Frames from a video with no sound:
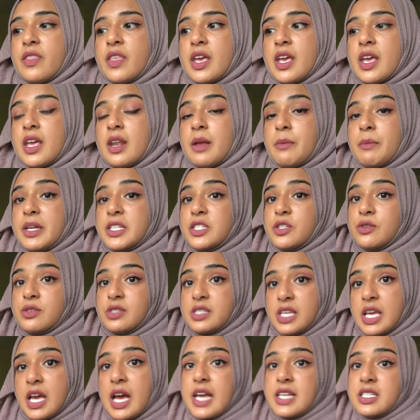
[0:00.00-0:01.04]
then my 2
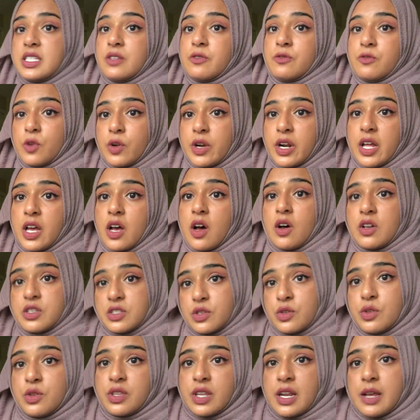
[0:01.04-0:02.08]
CIs in Florida
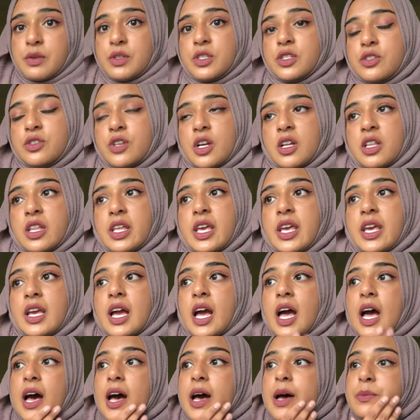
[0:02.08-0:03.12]
also knew that I was struggling
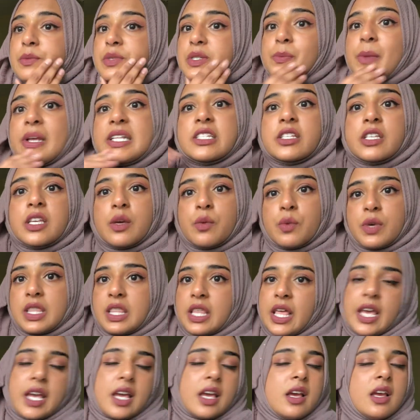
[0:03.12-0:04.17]
just mentally with
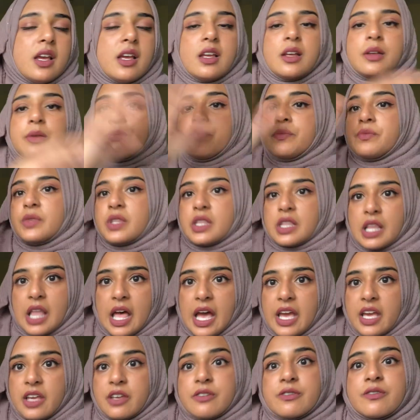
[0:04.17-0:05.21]
like
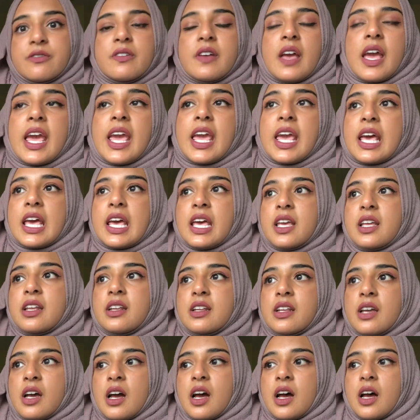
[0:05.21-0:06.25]
life
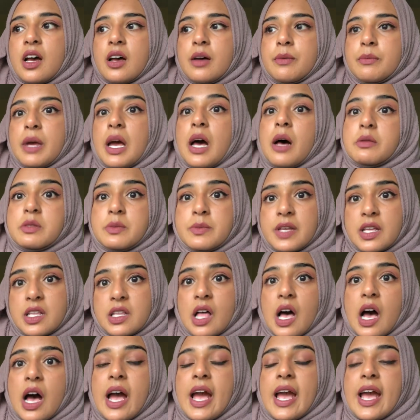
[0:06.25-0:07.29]
and helped me a
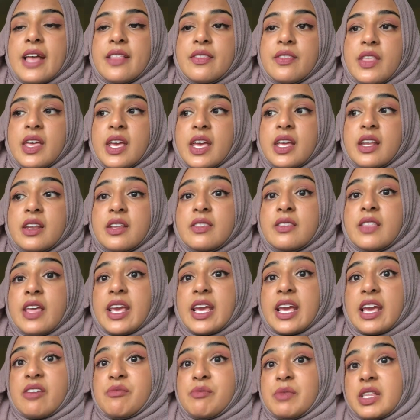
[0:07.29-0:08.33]
lot. And then
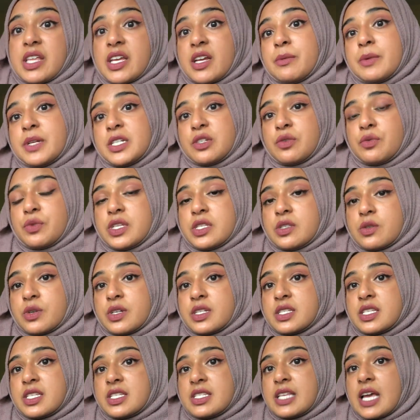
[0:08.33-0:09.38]
they gave me like a bunch of
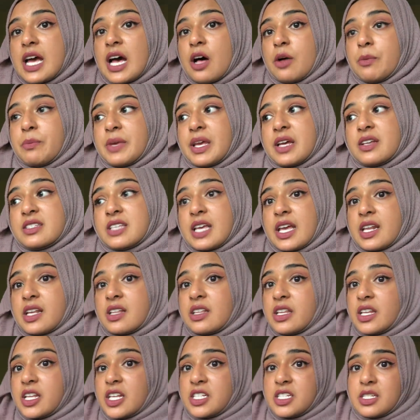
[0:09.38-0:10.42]
resources to help me outside of
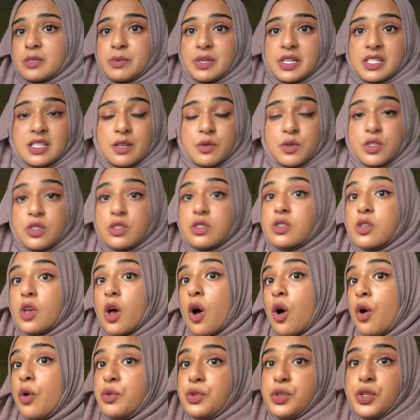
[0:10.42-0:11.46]
clinic, just because I was
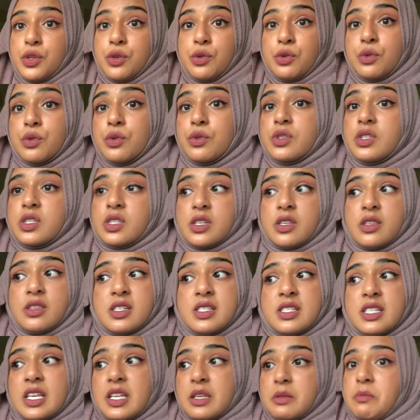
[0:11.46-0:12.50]
so new to
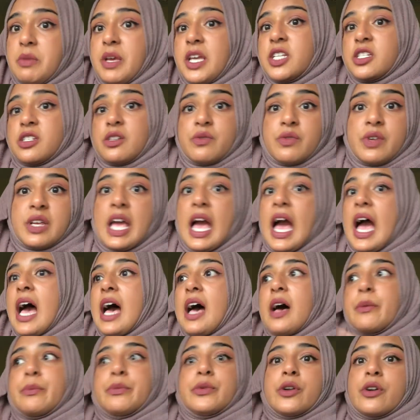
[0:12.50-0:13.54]
this inpatient
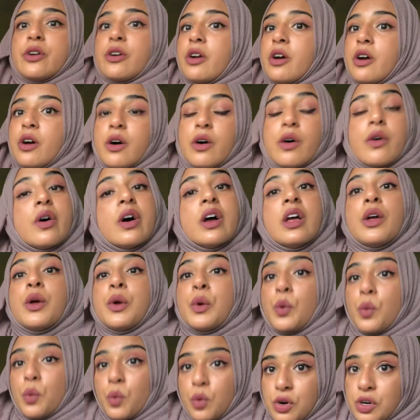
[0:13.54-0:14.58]
rehab neuro
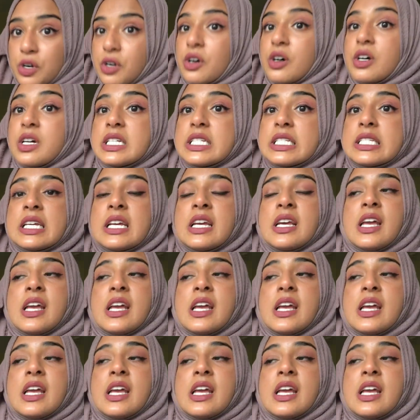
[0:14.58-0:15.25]
world,